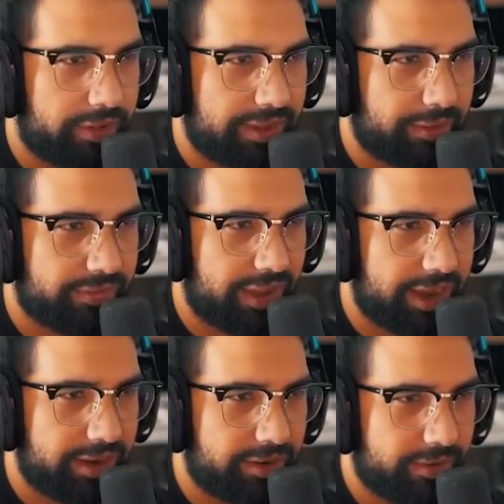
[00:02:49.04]
that's
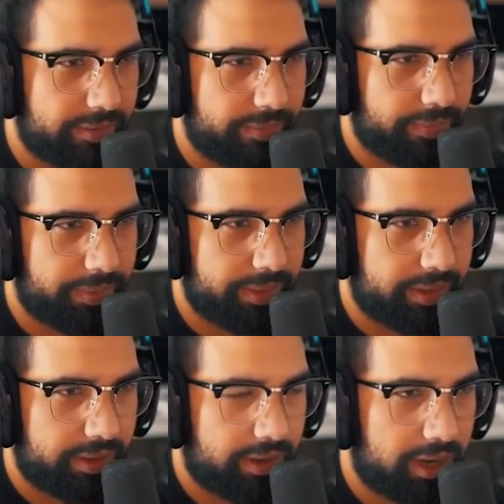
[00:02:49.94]
outside?
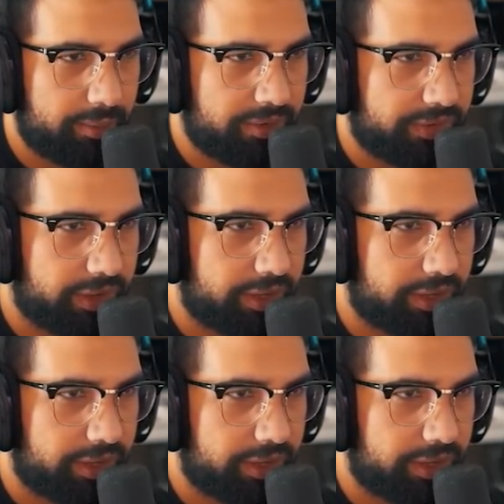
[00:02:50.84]
Let me see.